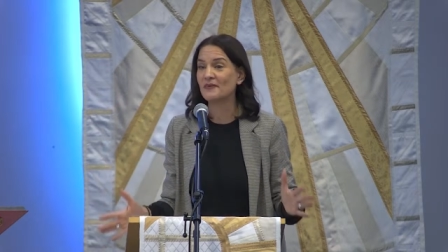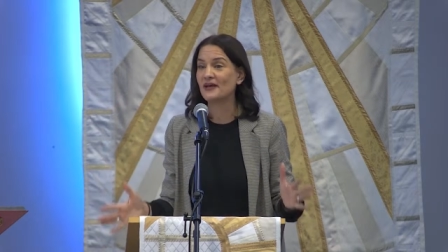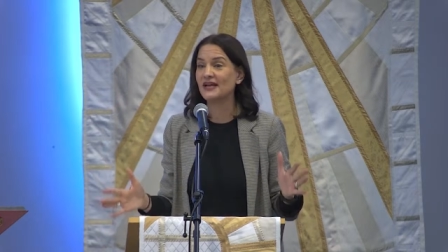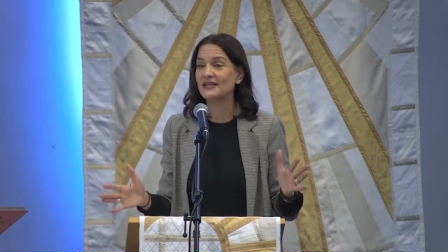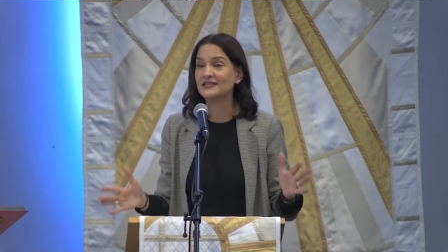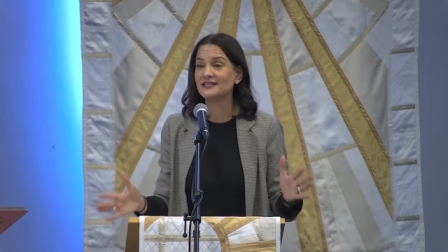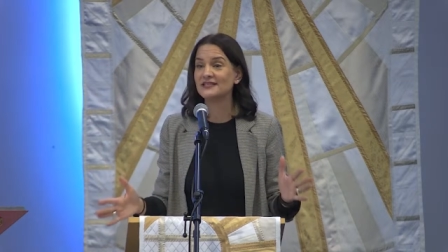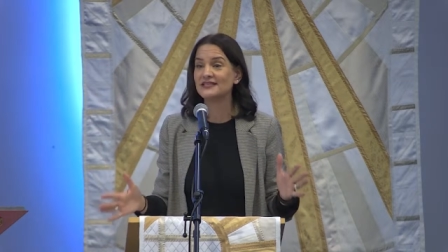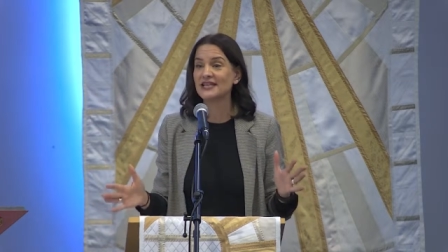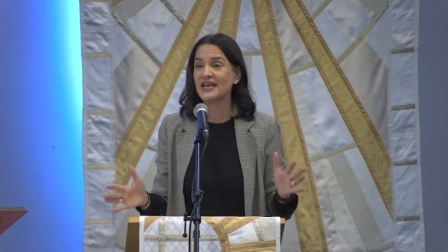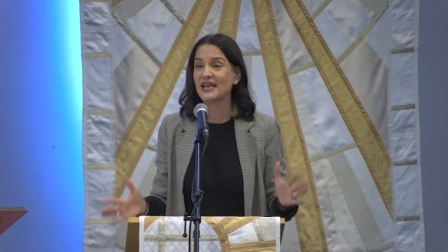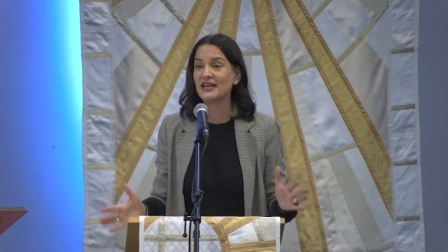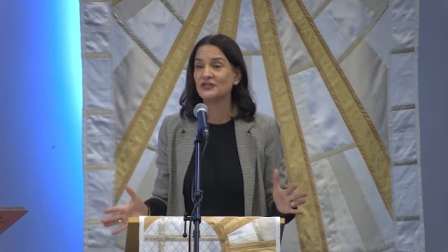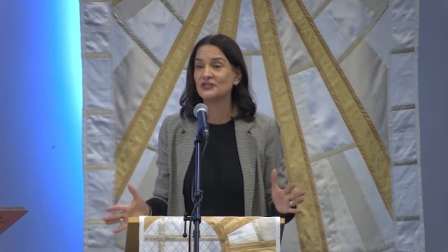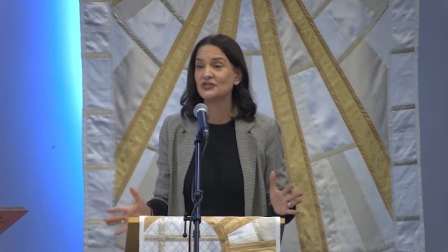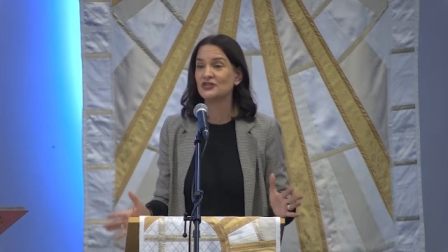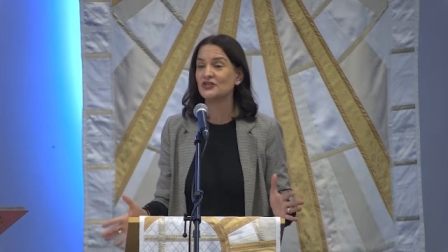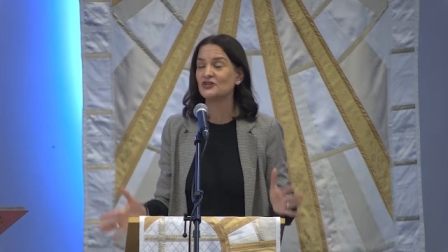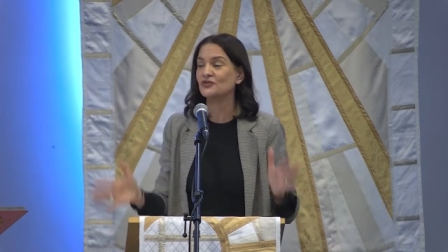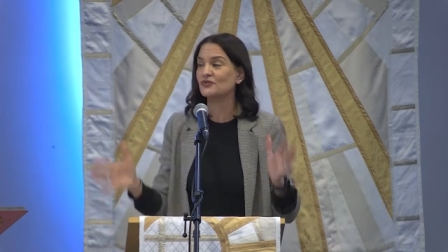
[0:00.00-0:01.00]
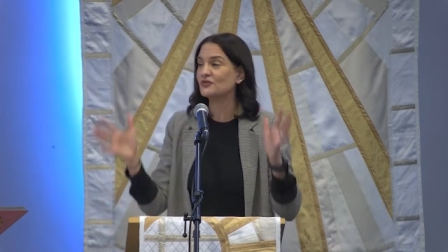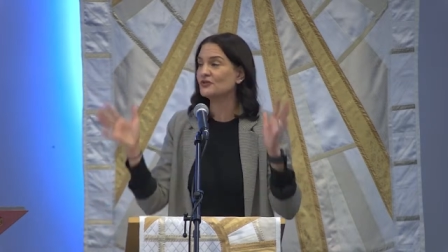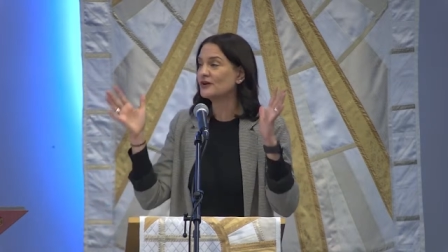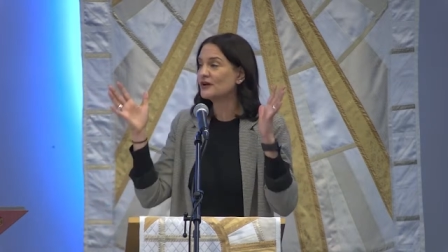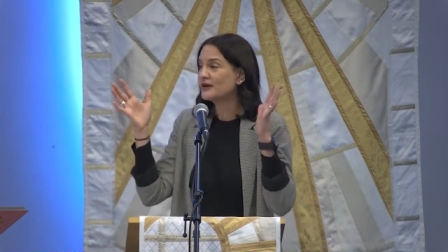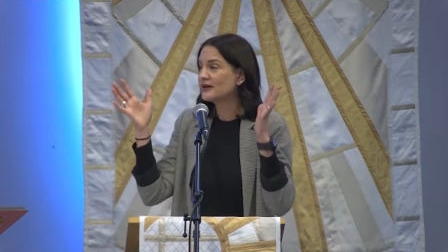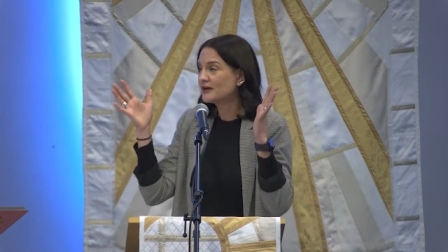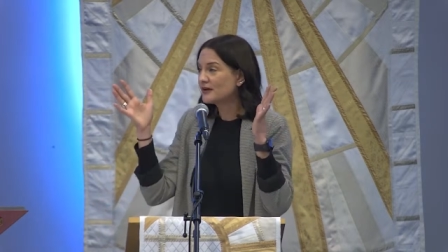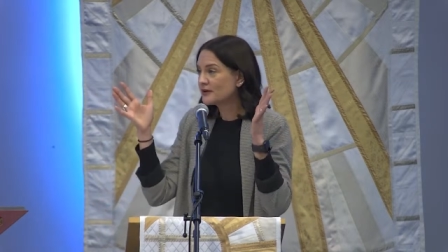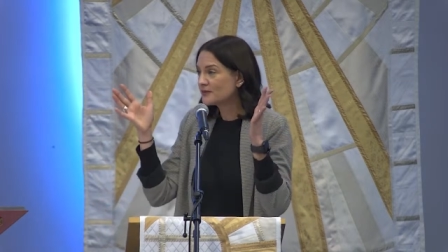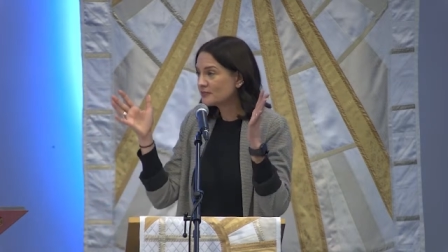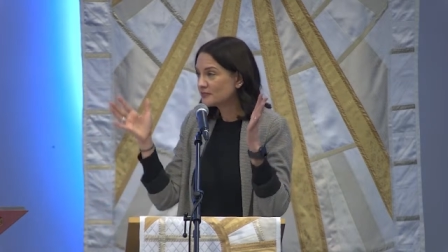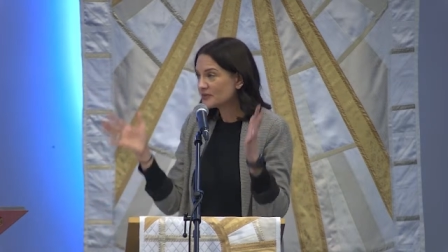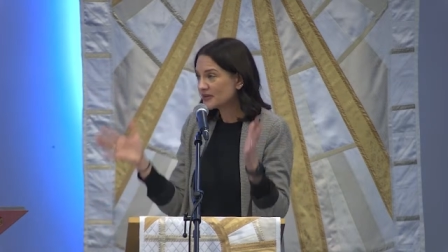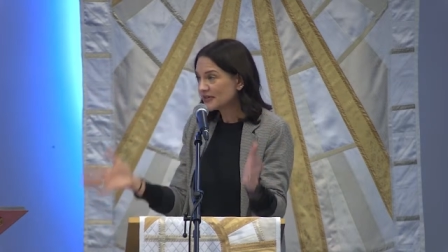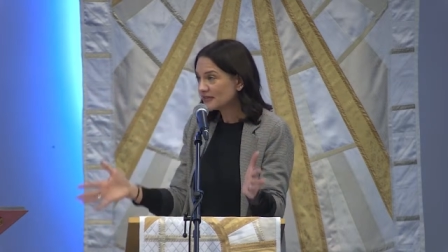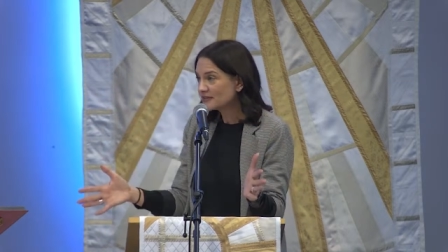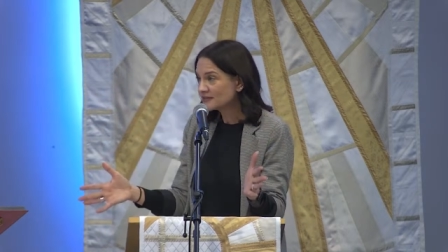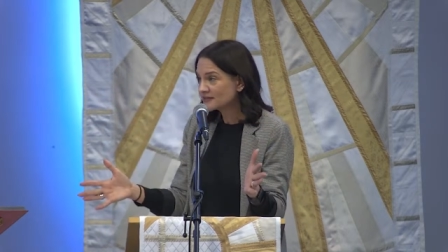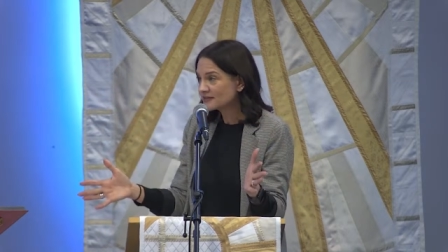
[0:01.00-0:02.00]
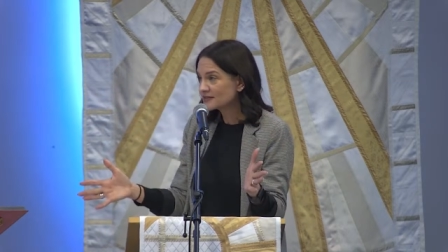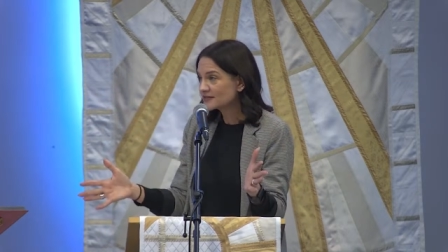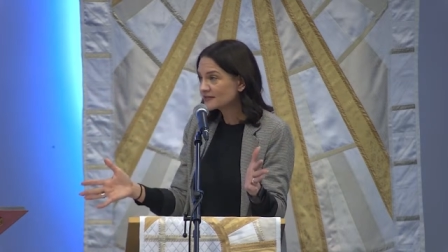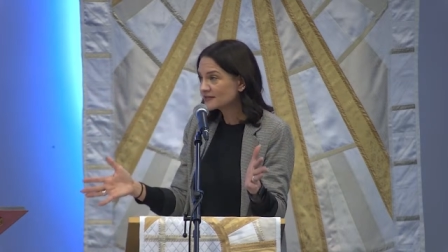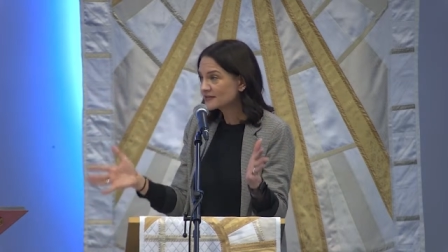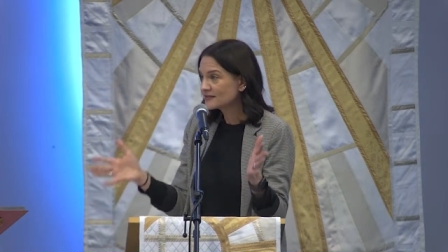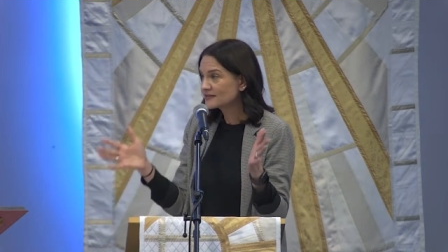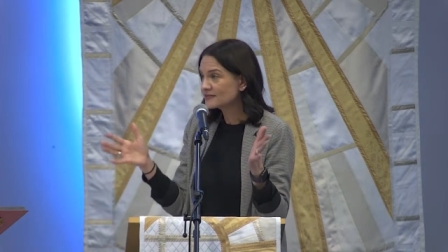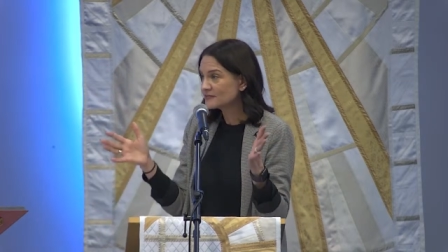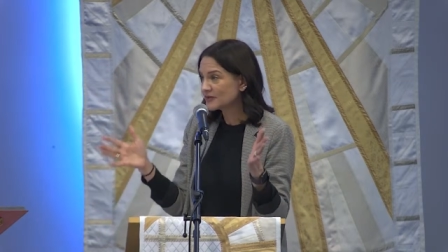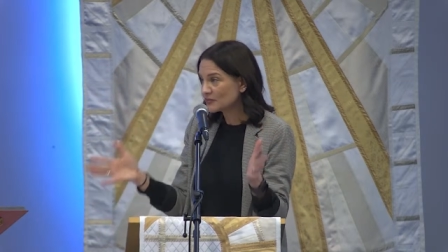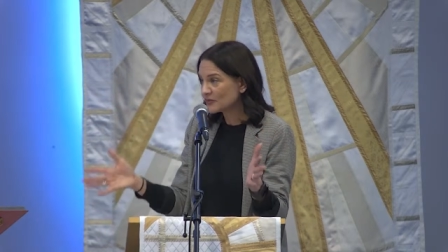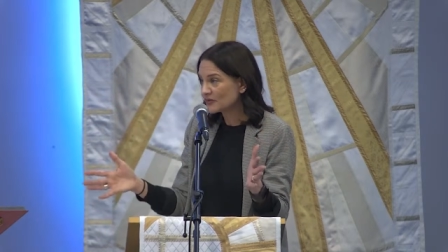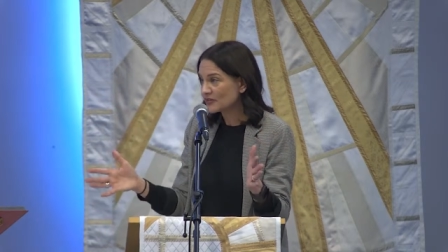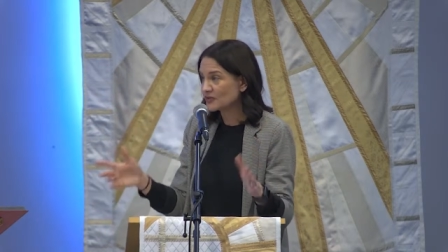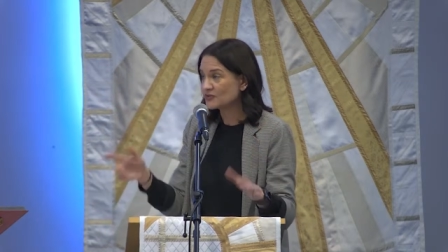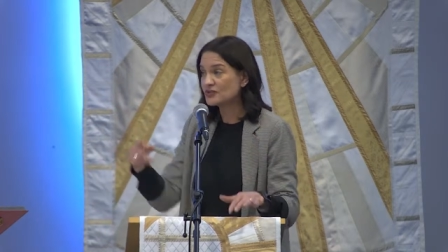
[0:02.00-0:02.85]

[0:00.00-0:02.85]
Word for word: and say to you, Peace be with you.